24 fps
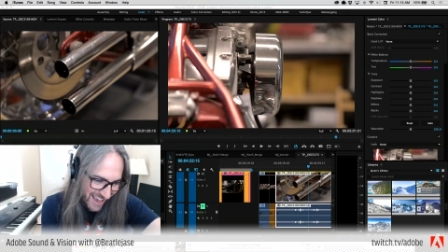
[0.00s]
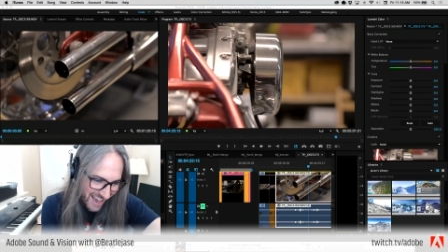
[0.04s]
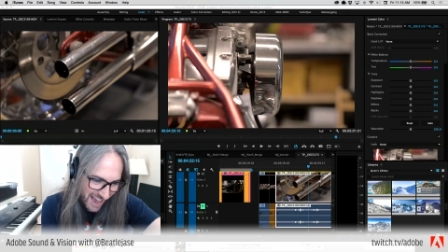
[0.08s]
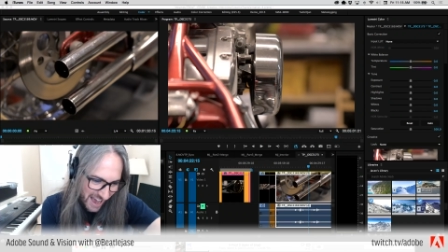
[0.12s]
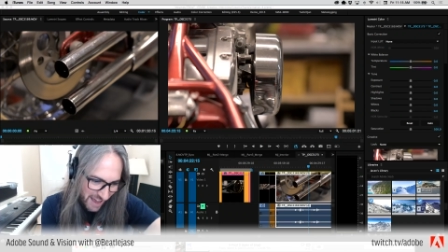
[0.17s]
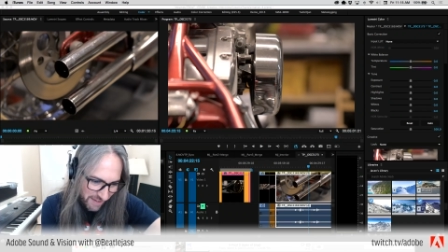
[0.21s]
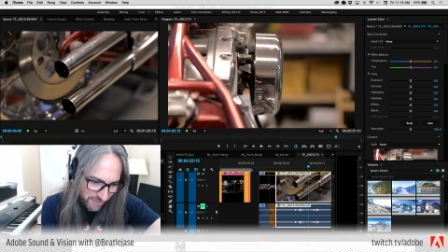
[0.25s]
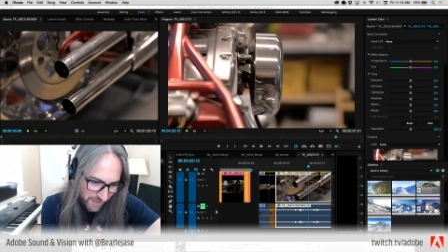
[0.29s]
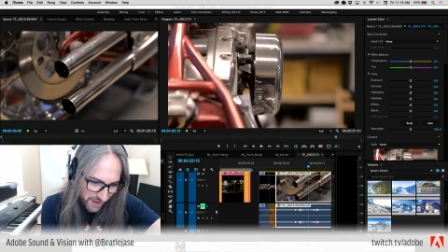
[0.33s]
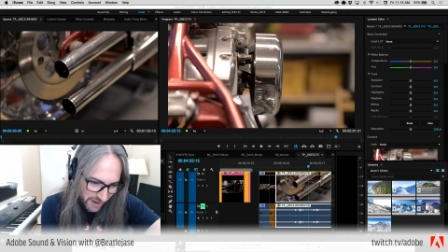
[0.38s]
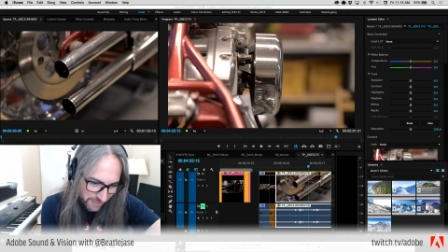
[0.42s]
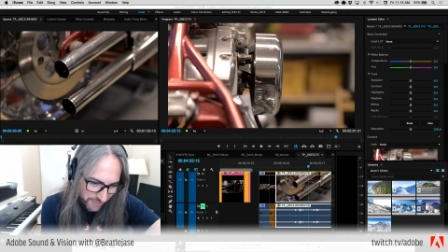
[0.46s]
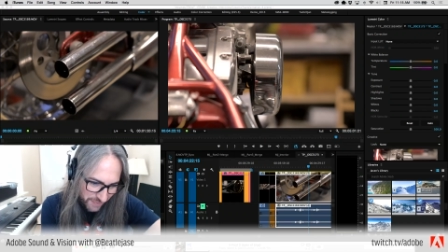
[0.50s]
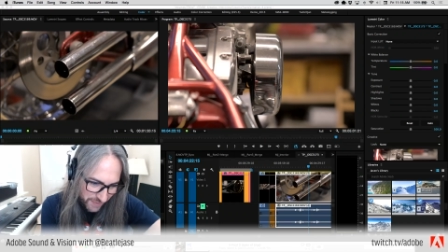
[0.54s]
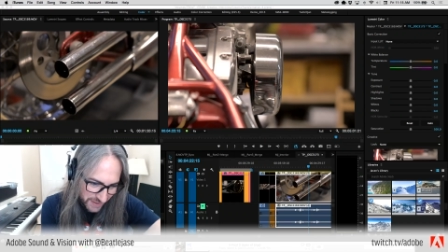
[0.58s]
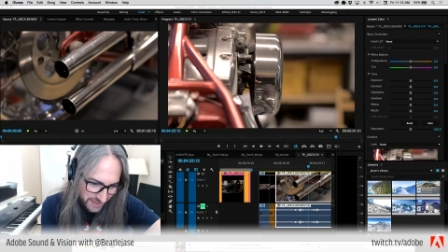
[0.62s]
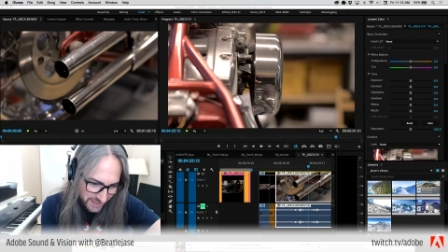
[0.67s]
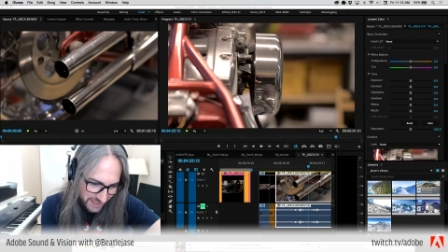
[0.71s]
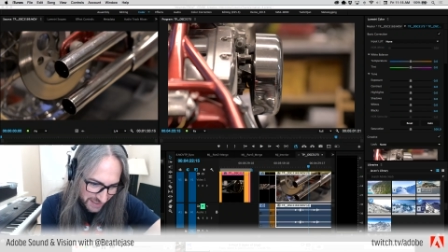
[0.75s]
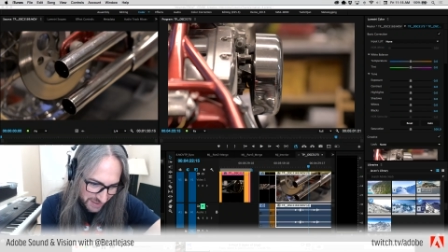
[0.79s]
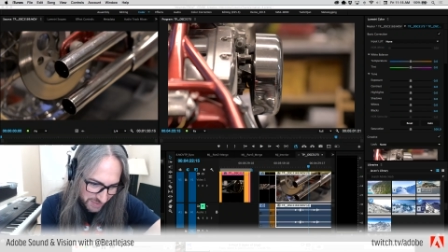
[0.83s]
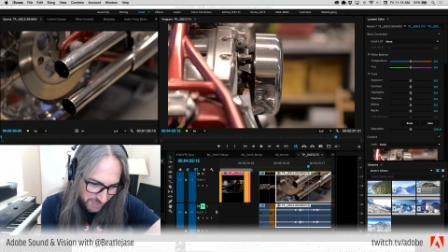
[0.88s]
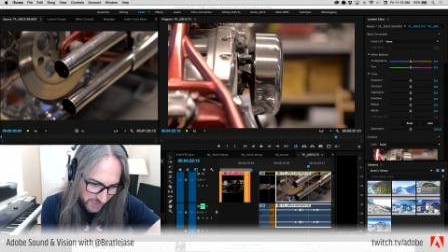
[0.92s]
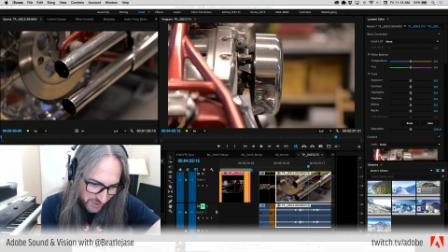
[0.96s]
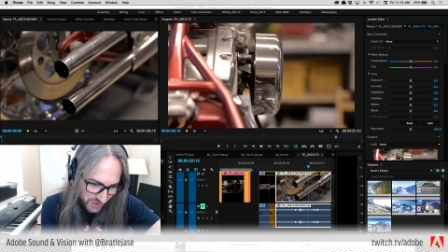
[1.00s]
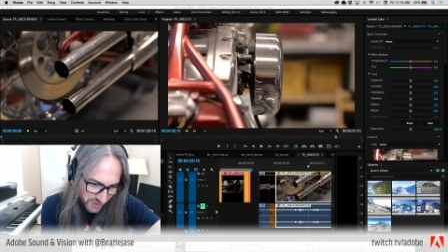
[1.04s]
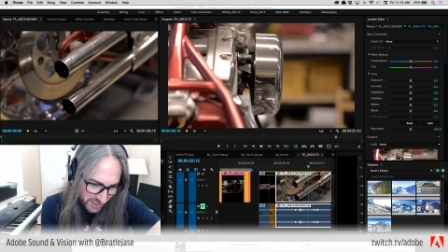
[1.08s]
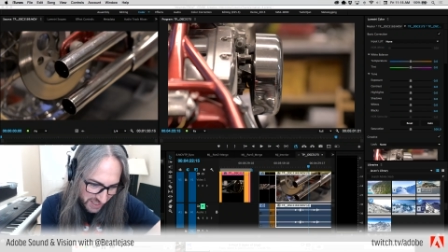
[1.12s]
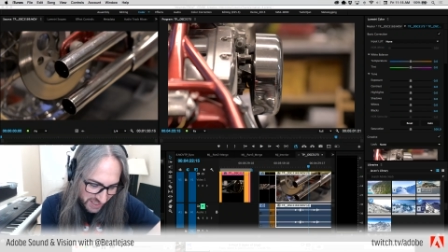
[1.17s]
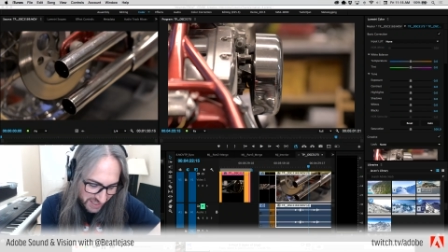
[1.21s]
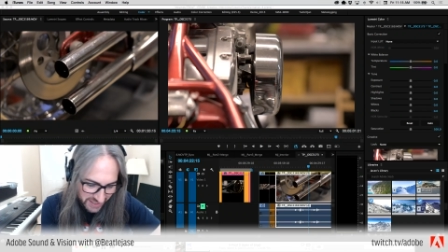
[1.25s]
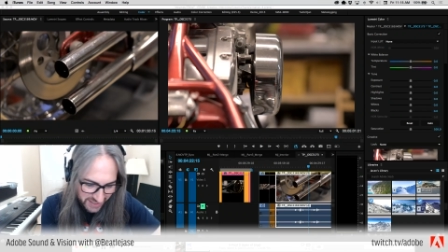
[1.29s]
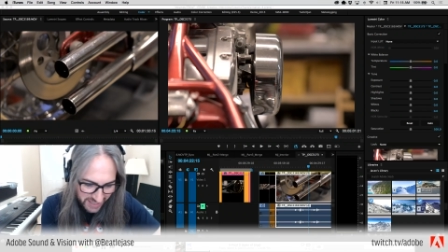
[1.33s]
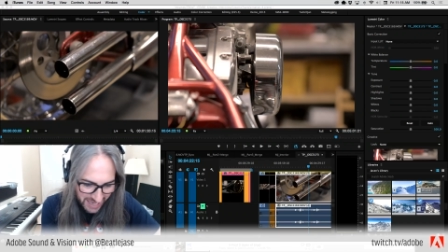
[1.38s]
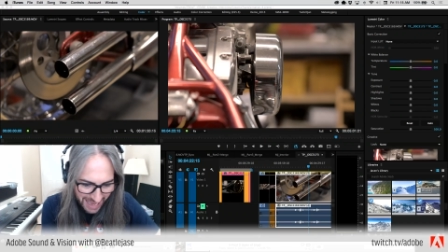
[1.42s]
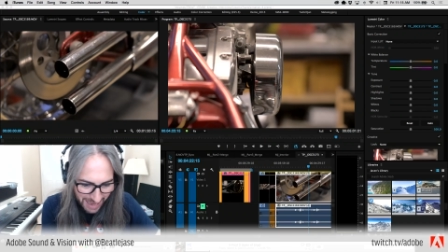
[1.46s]
I find Fuzzy's
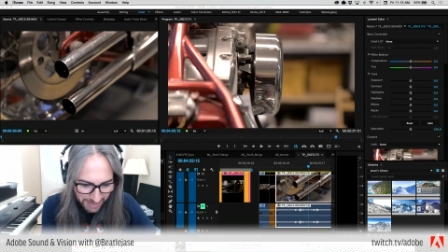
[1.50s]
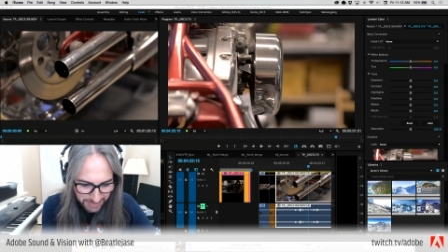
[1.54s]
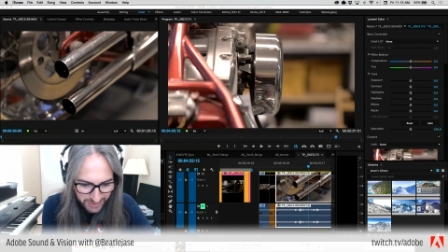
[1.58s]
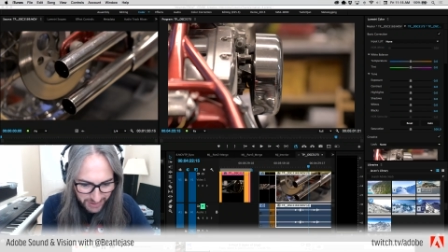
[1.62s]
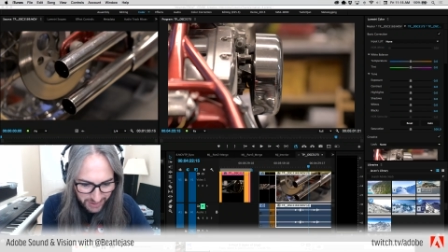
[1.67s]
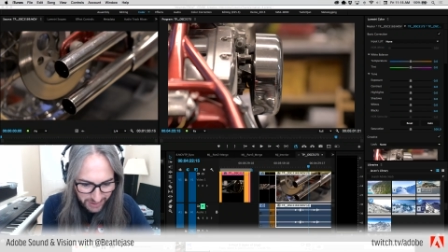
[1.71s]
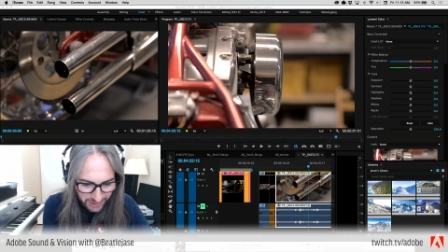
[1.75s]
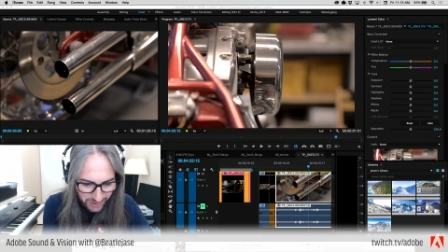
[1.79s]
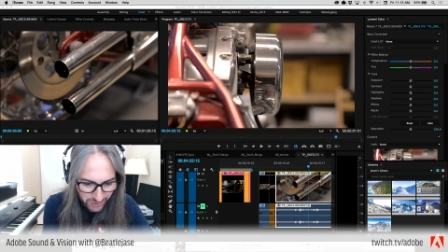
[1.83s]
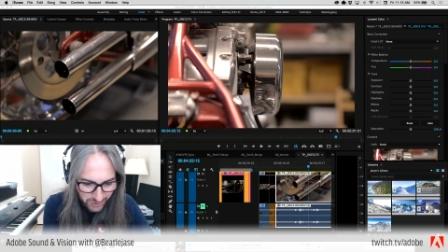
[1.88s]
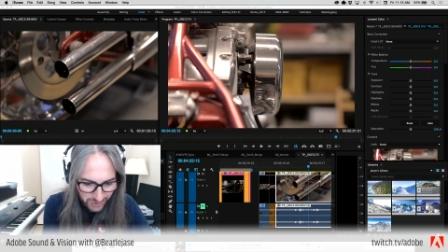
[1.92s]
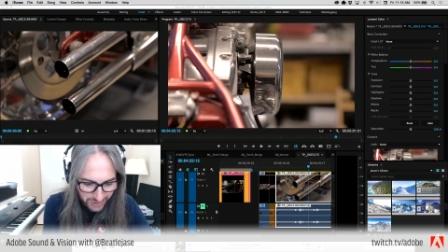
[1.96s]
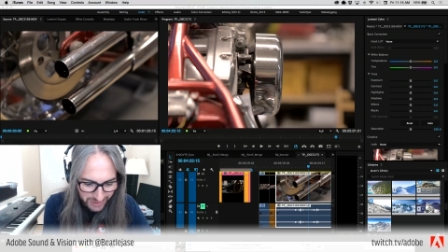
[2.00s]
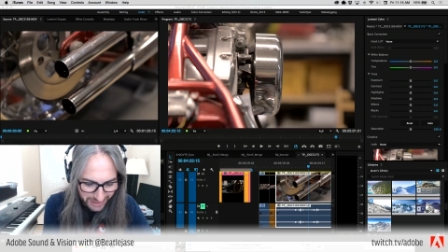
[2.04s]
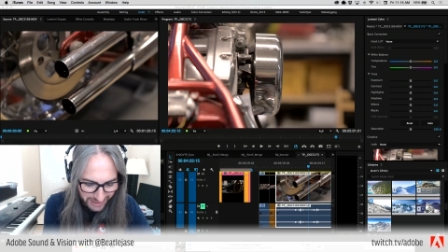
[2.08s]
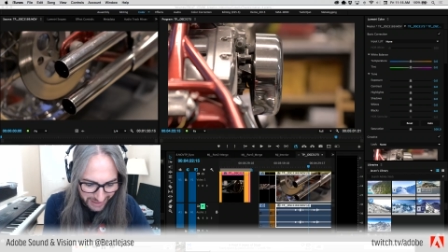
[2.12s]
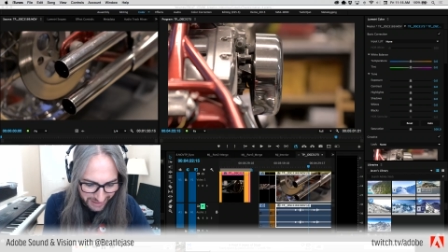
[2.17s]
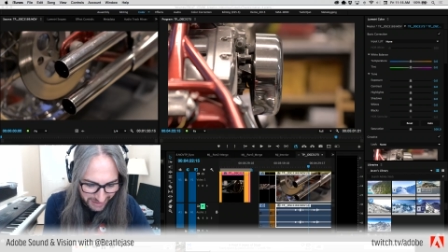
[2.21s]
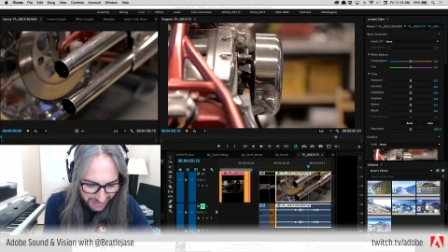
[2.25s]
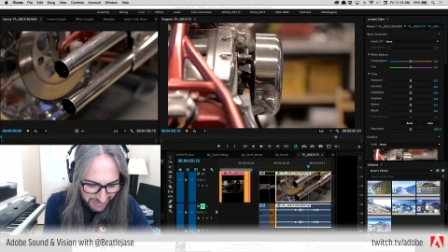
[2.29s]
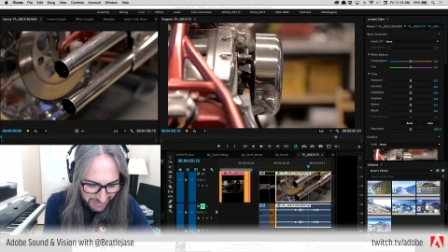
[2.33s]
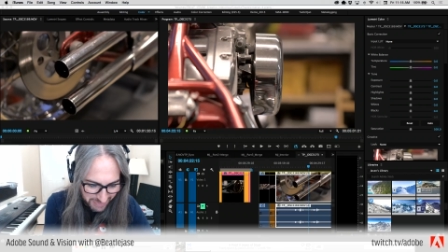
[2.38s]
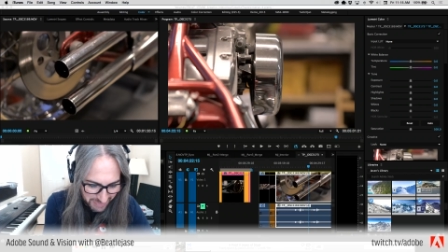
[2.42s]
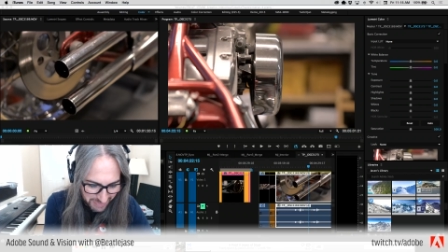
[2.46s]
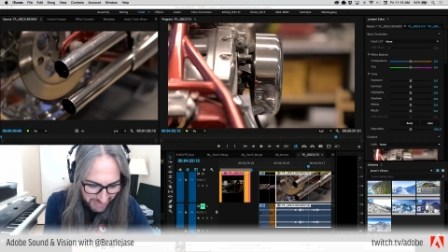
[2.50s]
music is absolutely